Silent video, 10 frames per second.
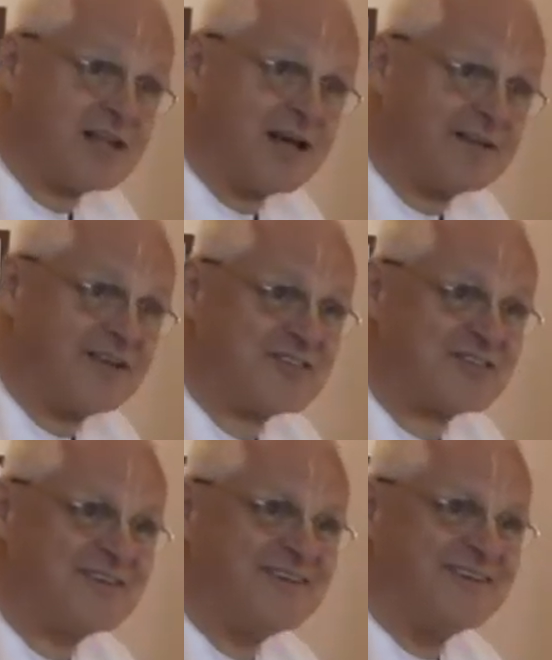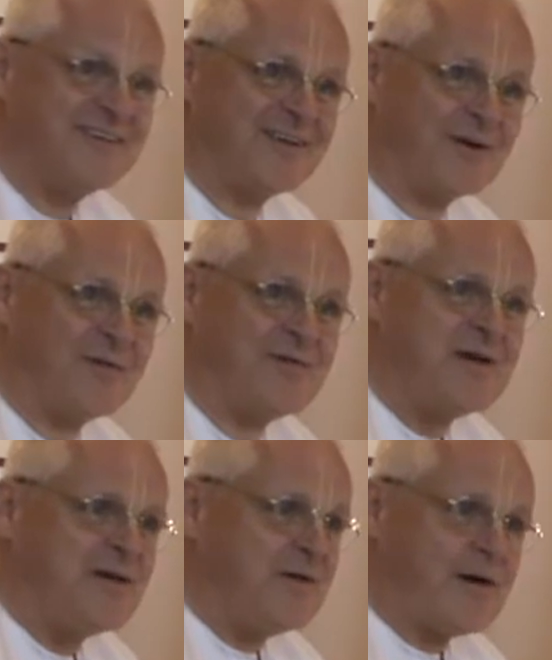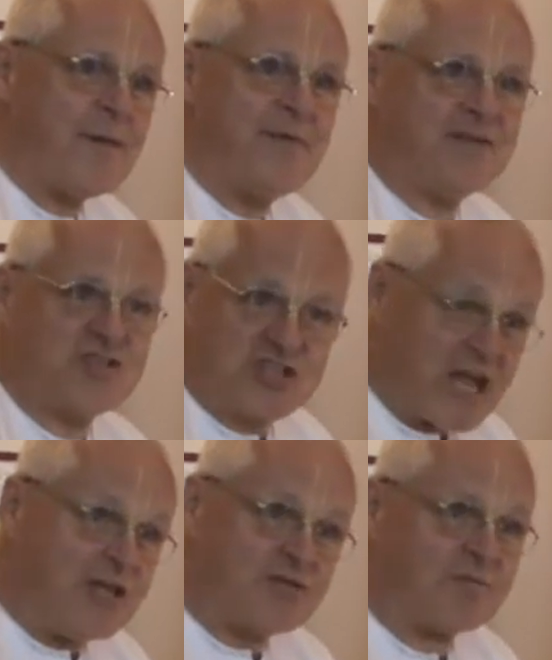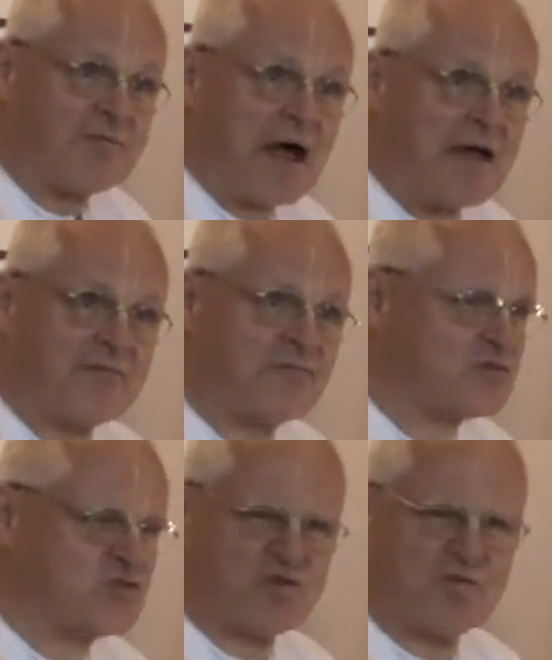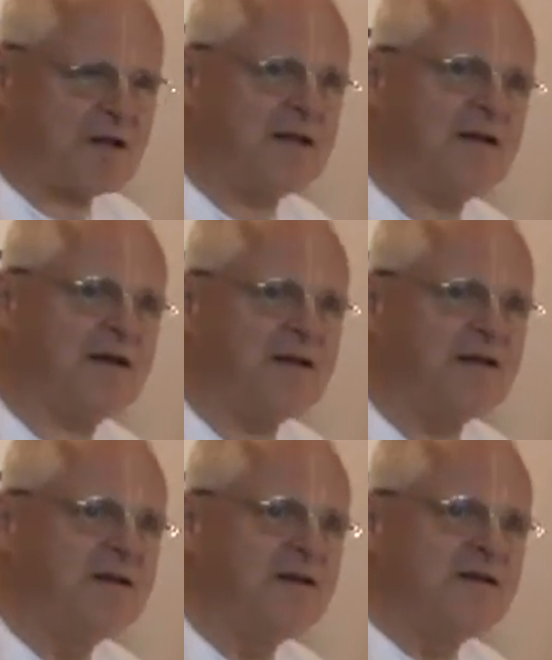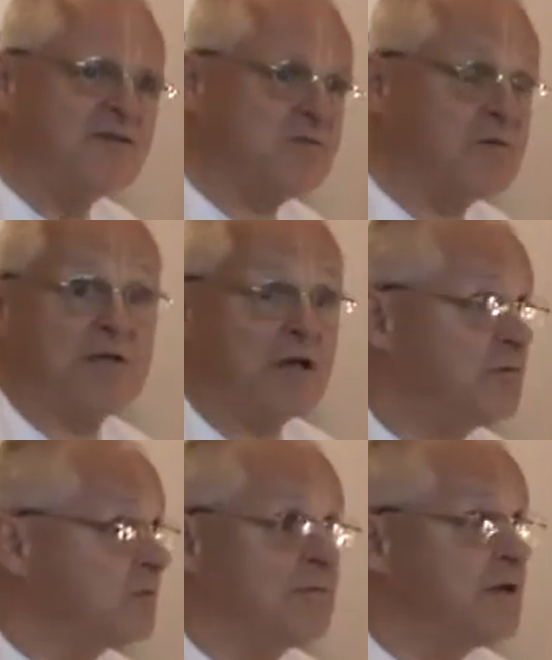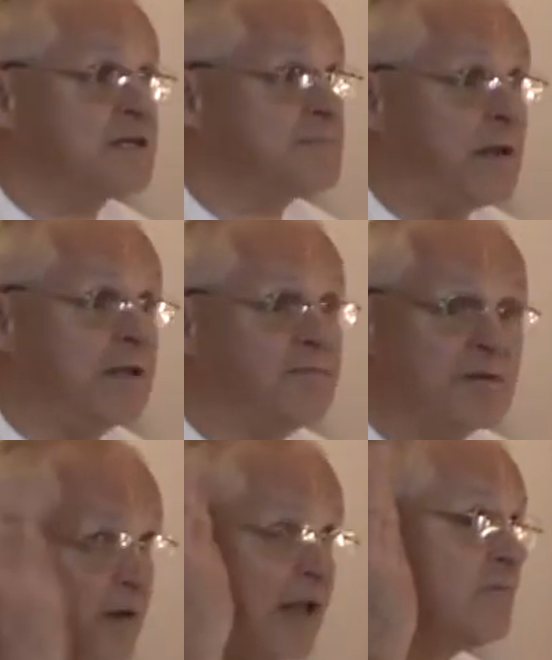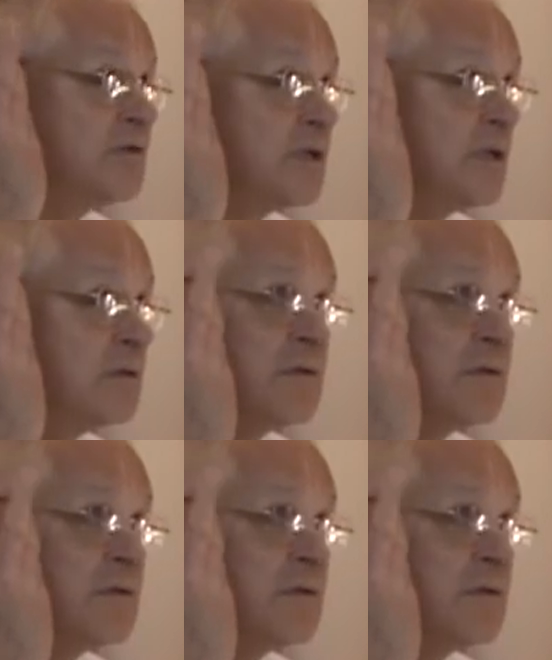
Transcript: like this, the change of life was so radical. So they could only explain with brainwashing.